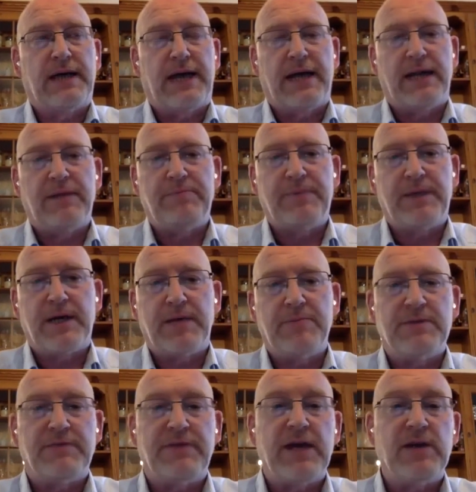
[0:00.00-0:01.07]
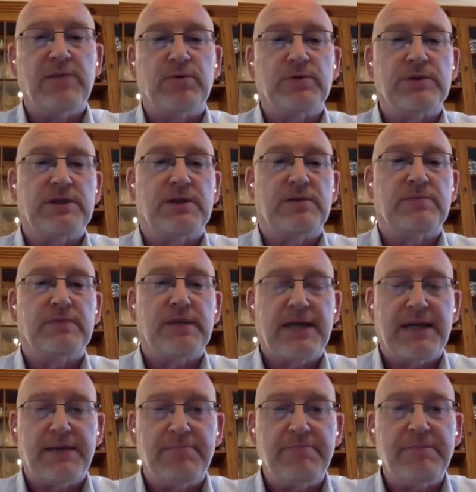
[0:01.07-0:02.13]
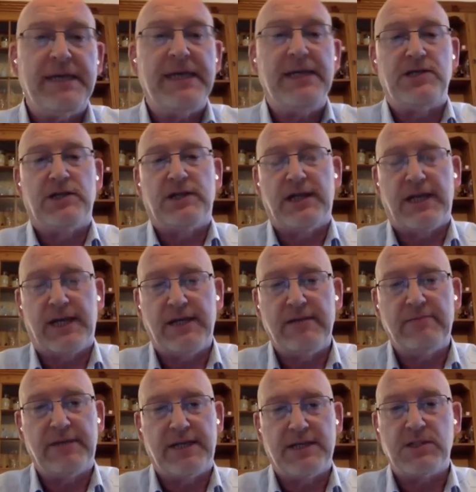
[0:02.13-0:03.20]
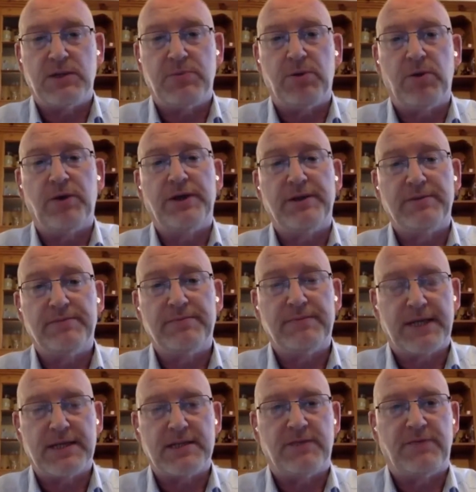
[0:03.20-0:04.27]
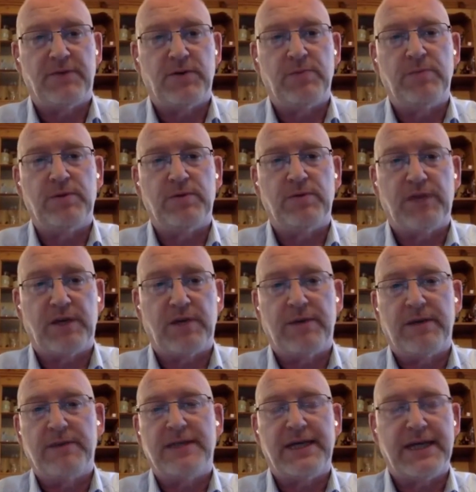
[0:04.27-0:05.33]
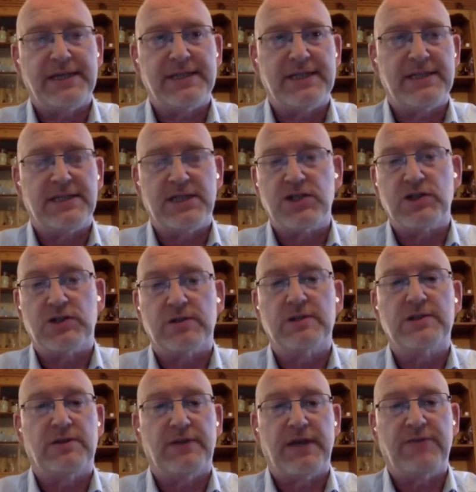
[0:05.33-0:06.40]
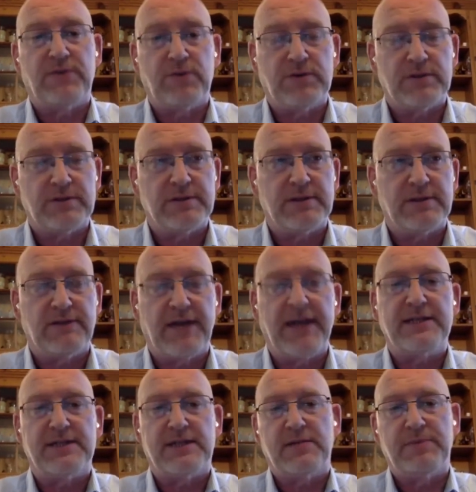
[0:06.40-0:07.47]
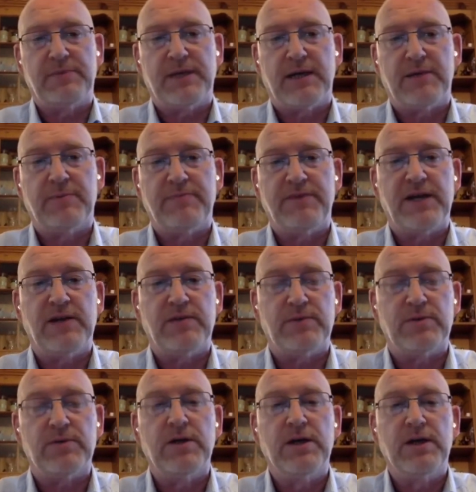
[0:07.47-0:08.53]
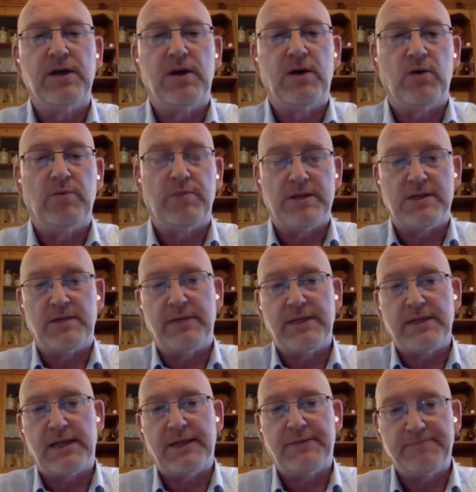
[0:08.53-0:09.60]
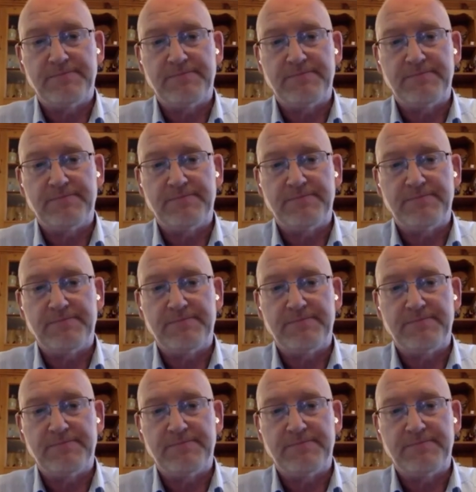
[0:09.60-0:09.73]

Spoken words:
it becomes available to them immediately it's deployed. That's the phenomenal thing about it. It is digital, so therefore the data can become available almost immediately.